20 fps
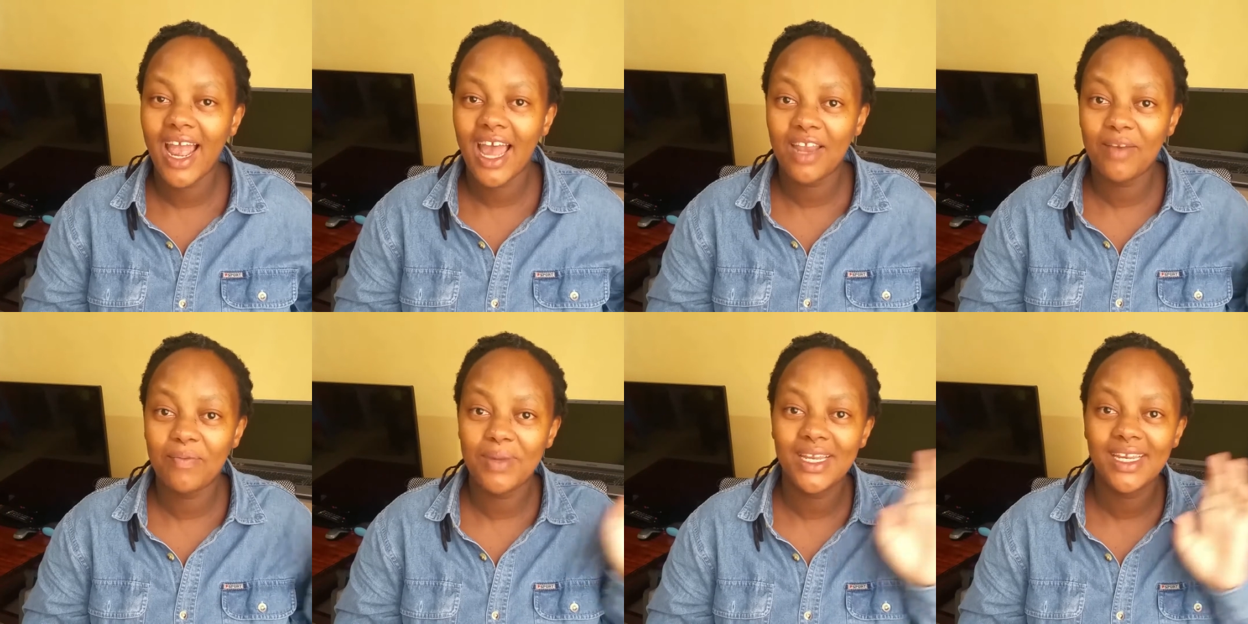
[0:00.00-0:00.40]
I
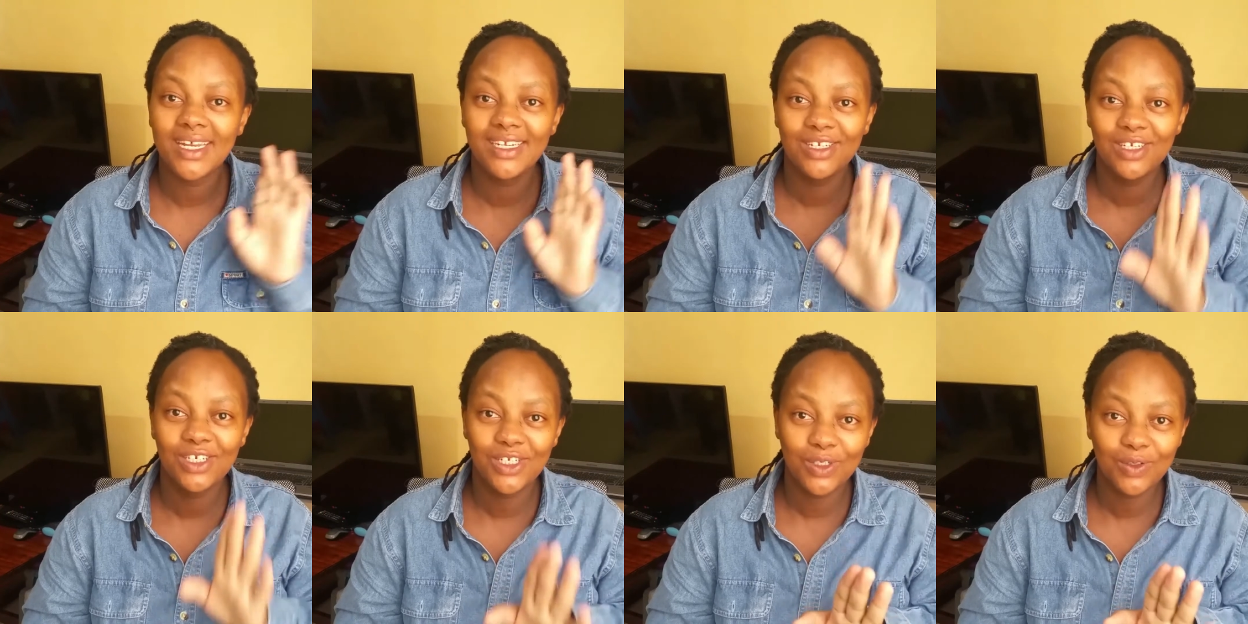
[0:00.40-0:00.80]
had been
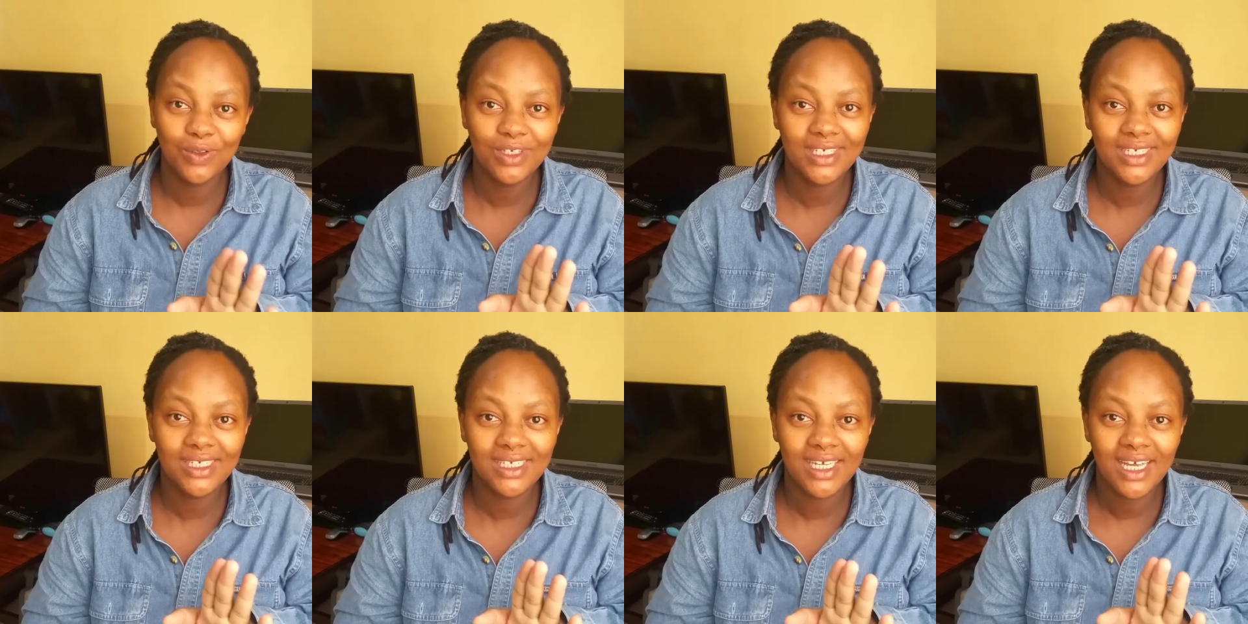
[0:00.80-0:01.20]

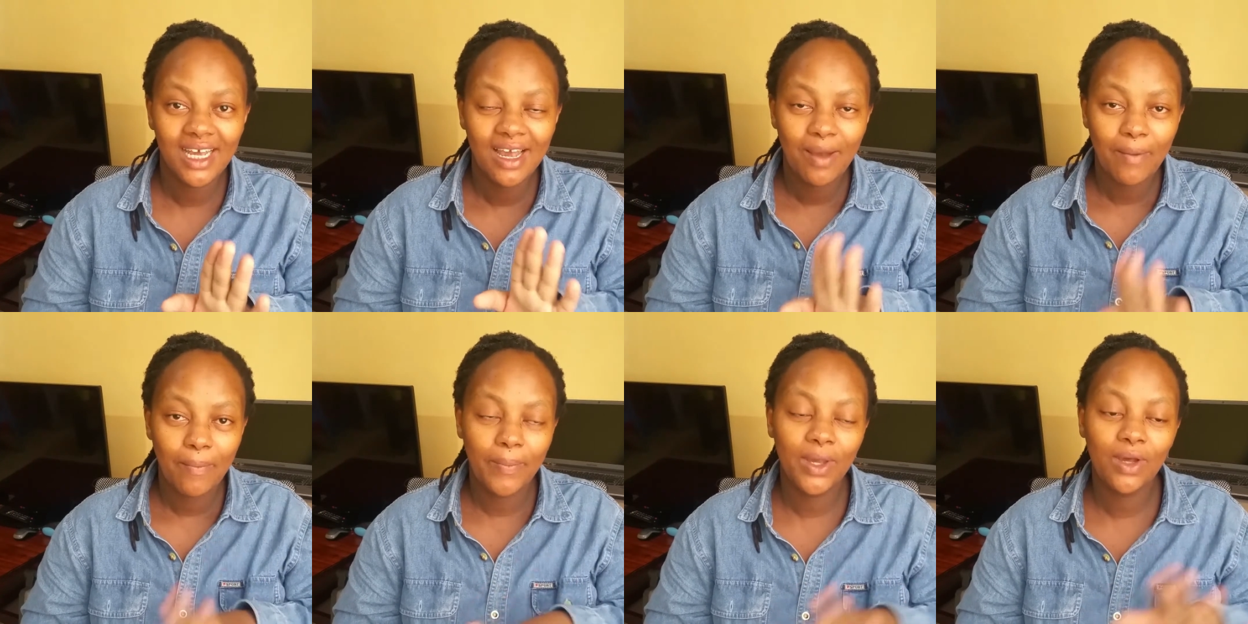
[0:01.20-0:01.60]
induced
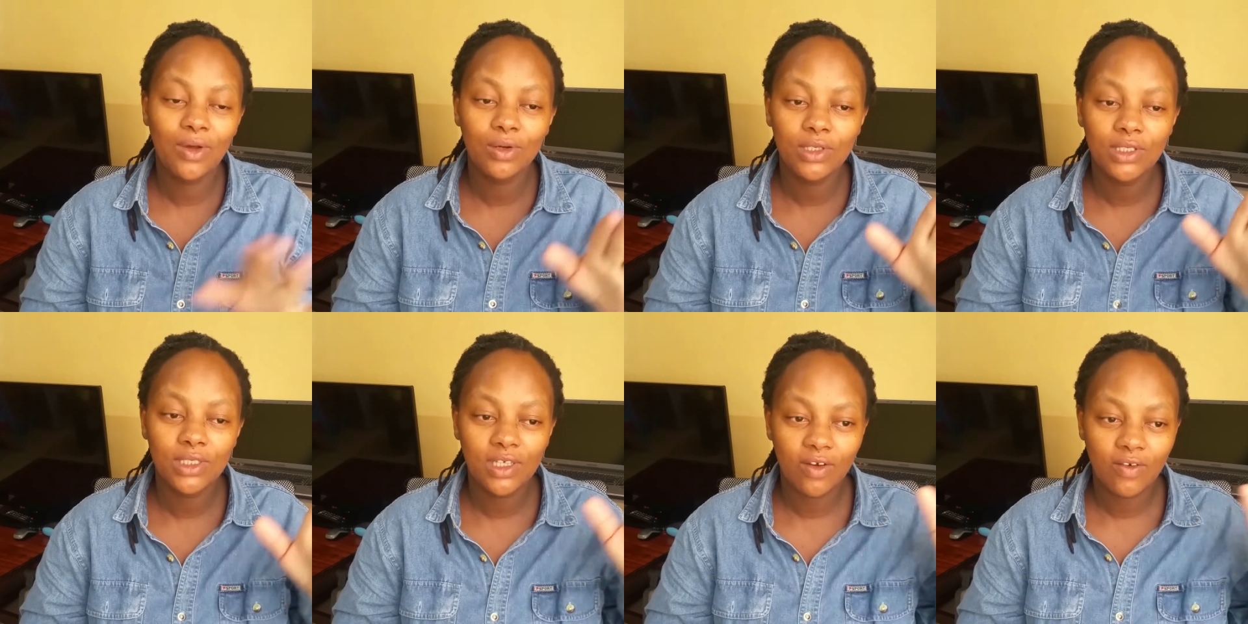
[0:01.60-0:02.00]

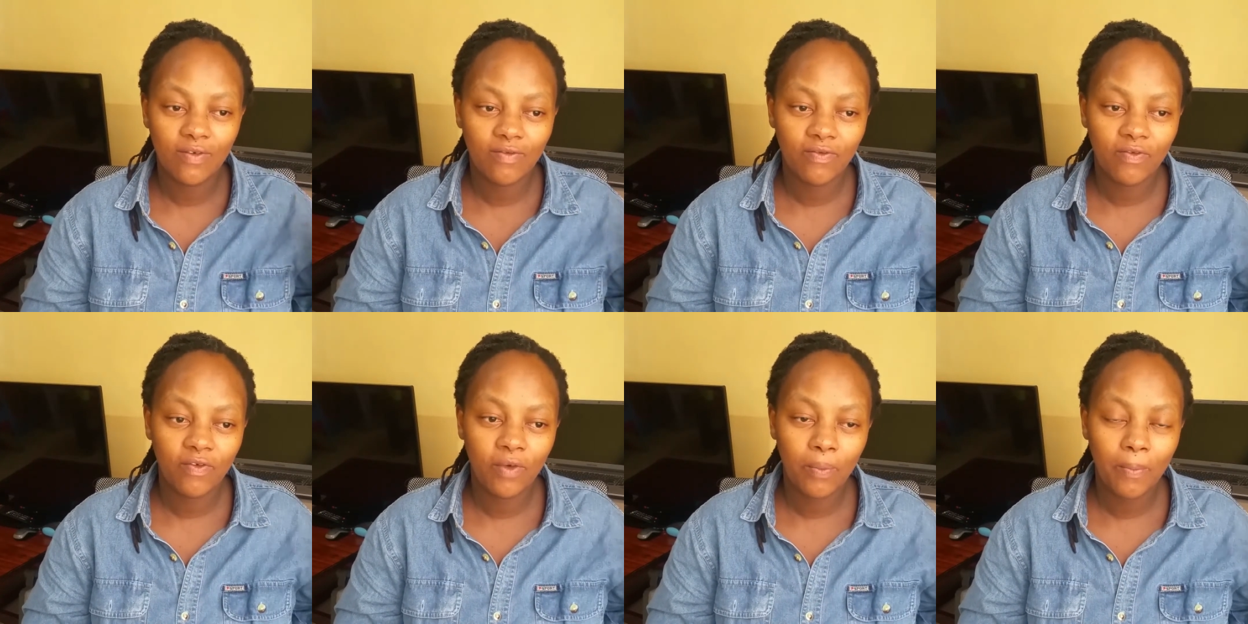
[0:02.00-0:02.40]
because
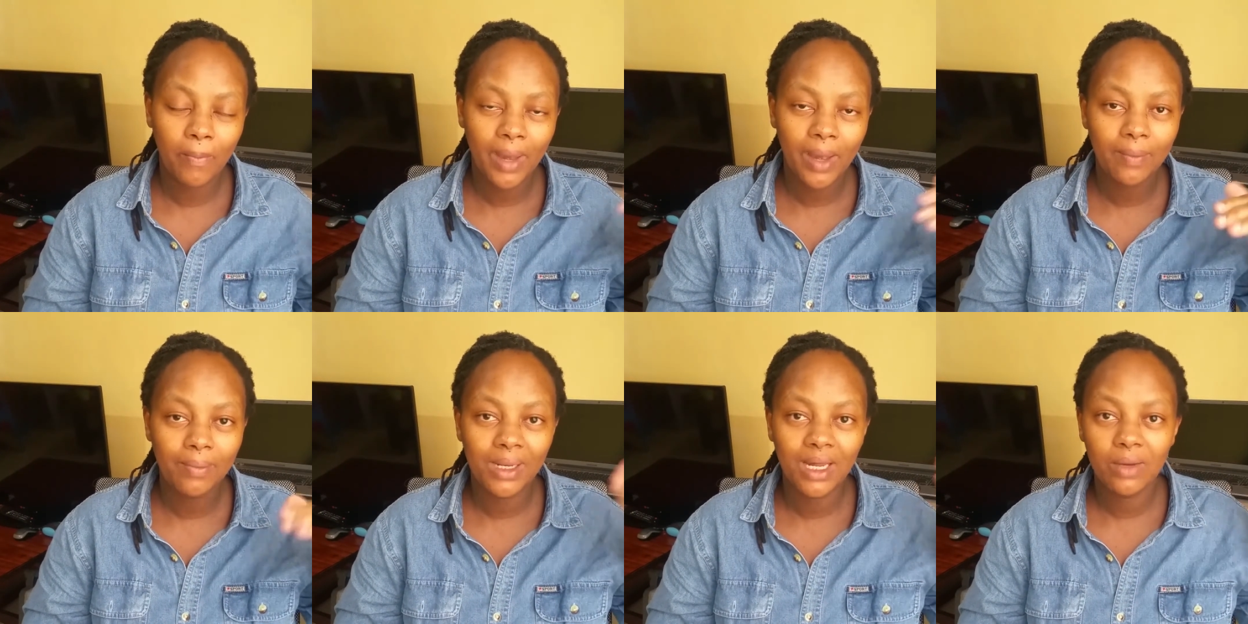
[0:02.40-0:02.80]
of
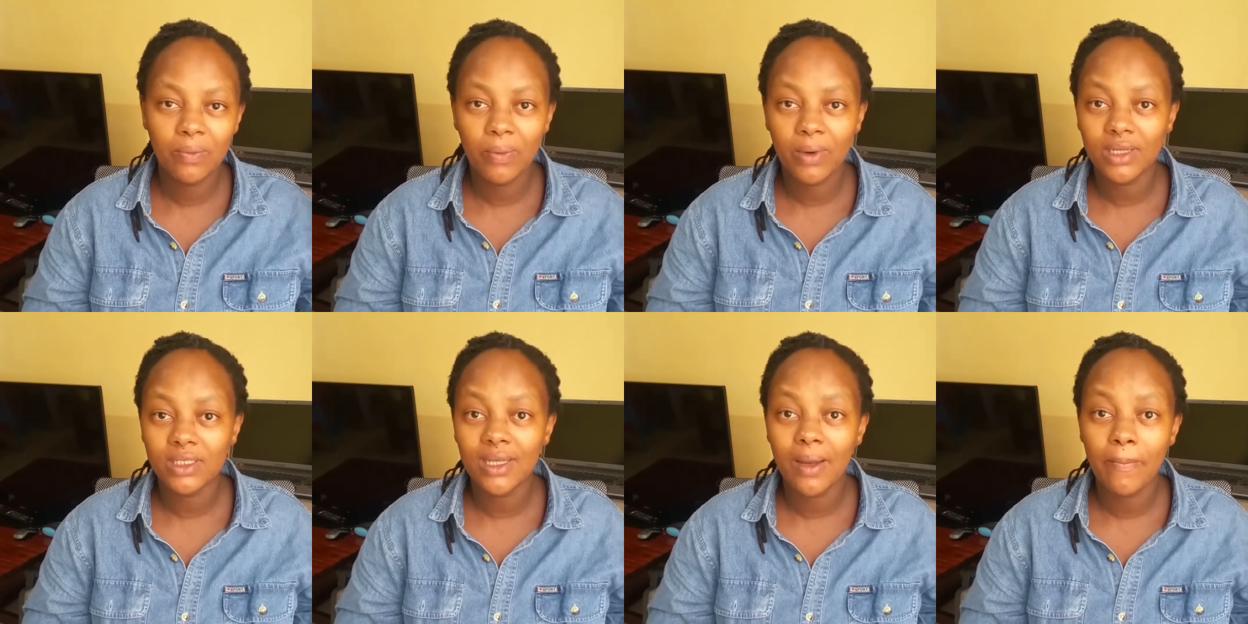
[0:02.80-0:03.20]
my
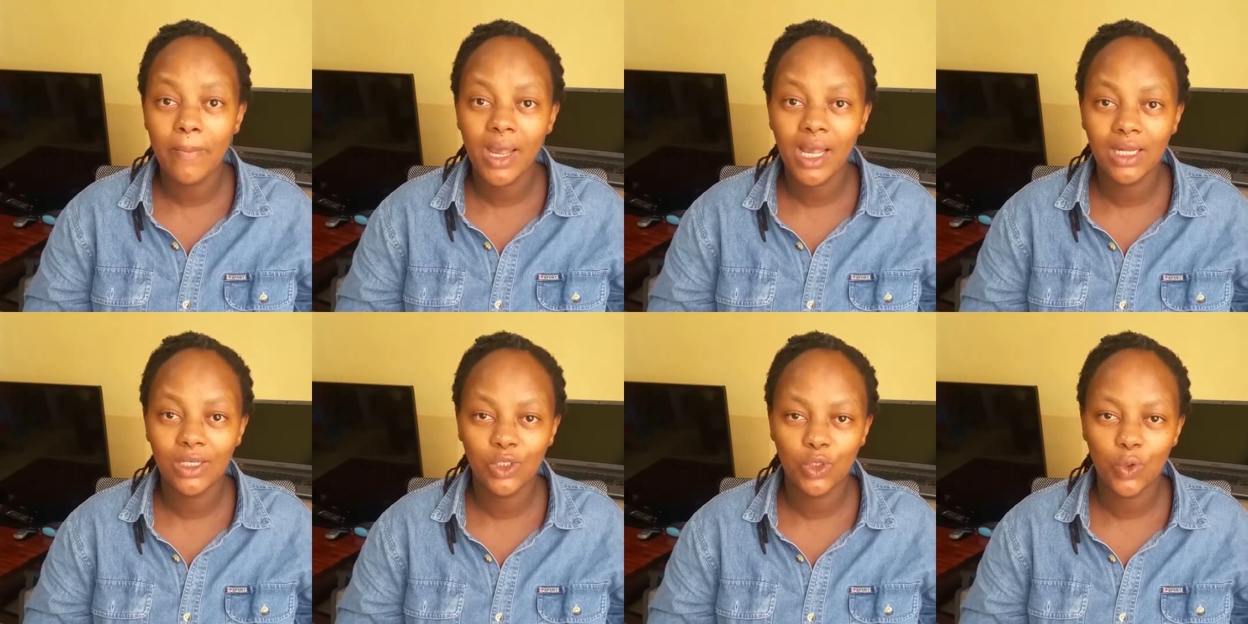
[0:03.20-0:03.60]
blood pressure
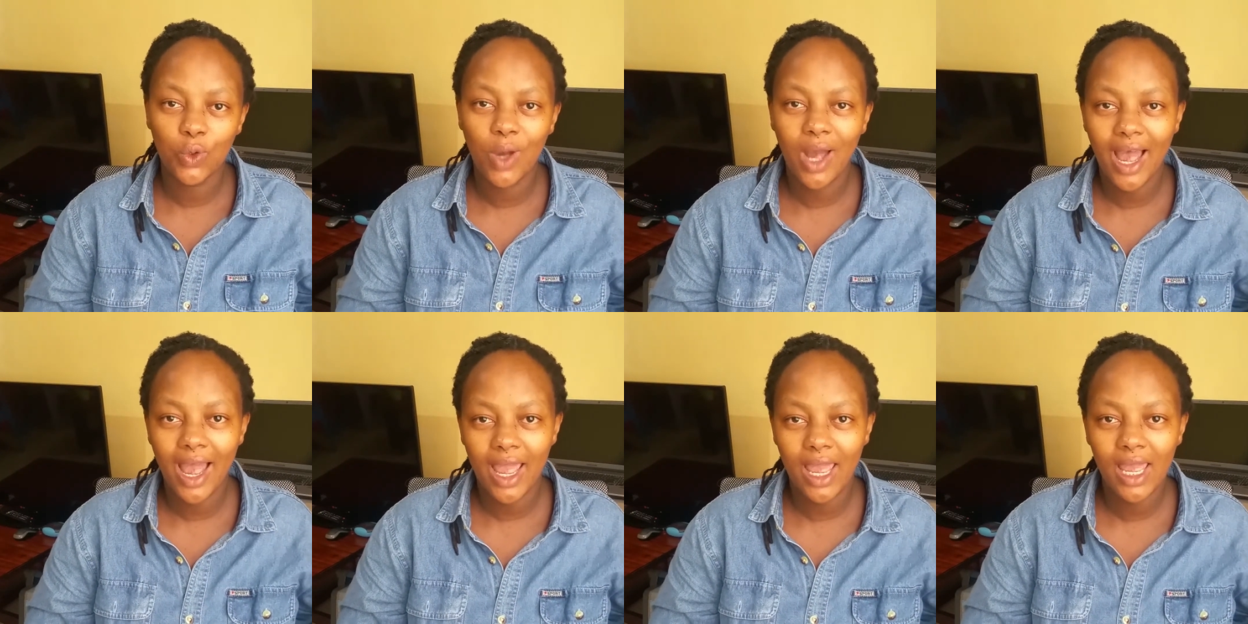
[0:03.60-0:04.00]
being
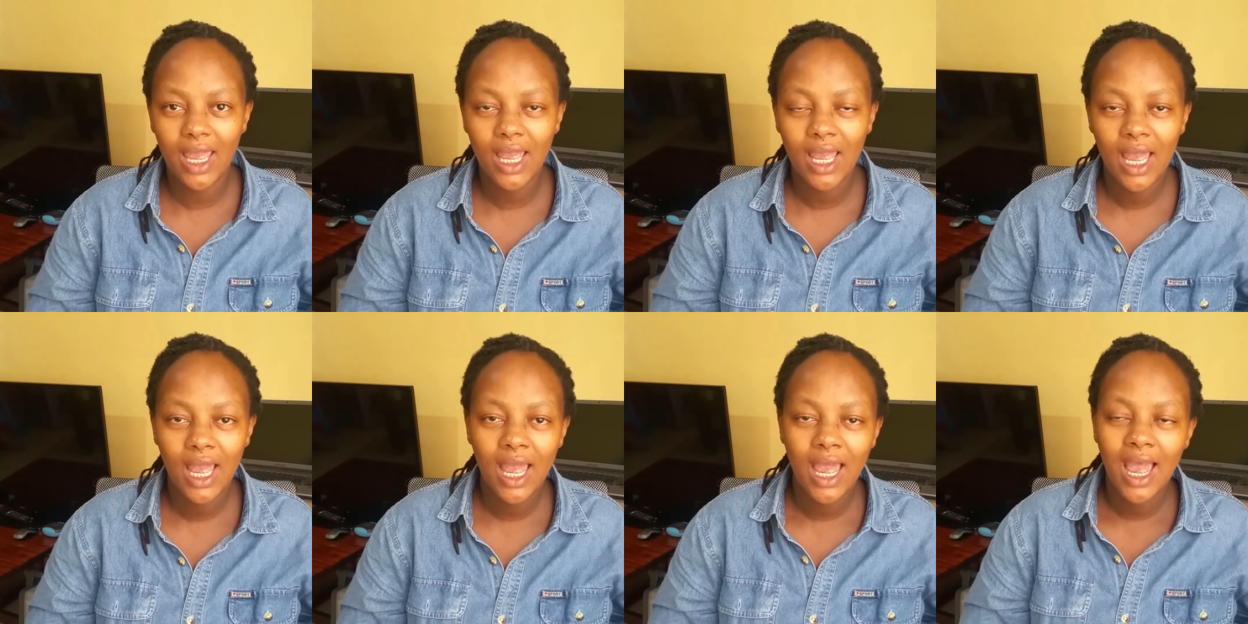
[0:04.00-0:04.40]
too
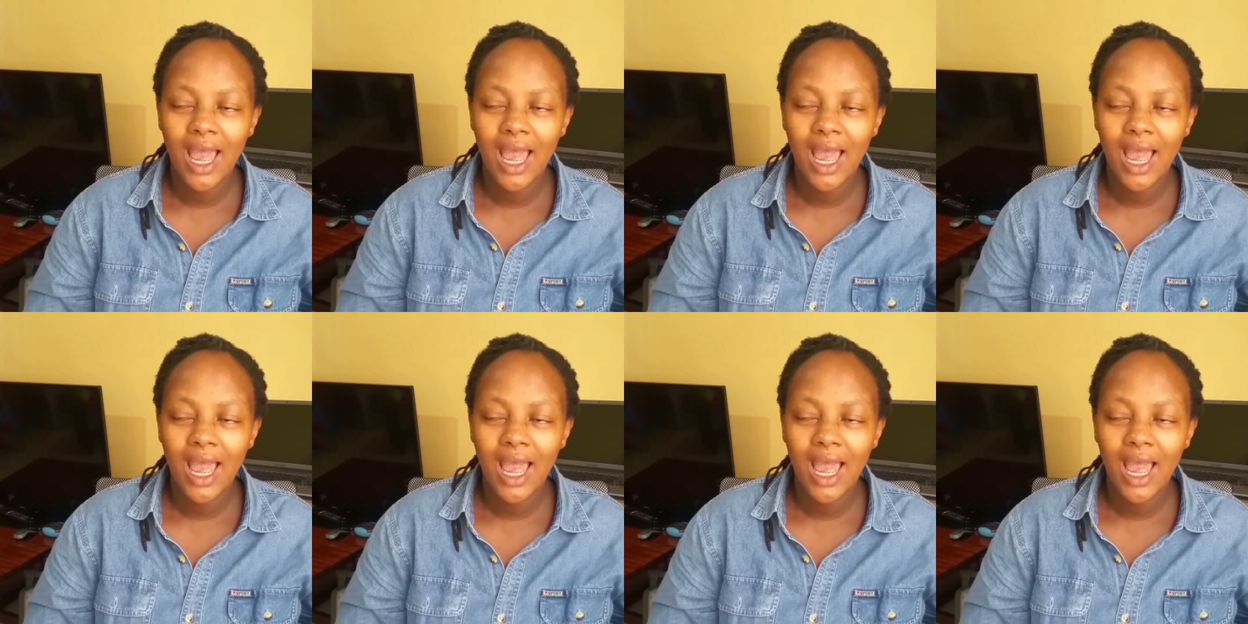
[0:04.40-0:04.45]
high.